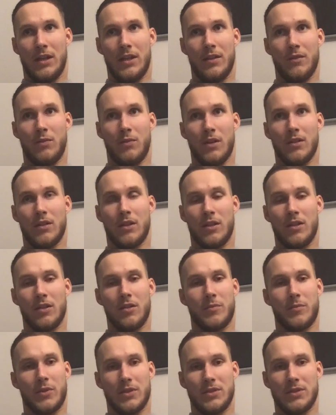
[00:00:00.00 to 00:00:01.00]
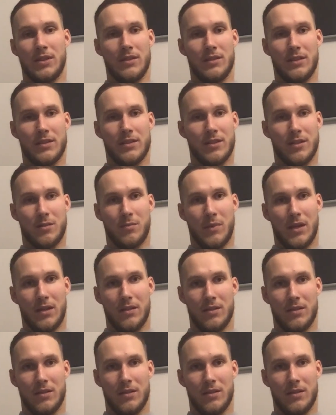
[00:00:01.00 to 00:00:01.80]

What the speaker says: 100%. Doesn't matter,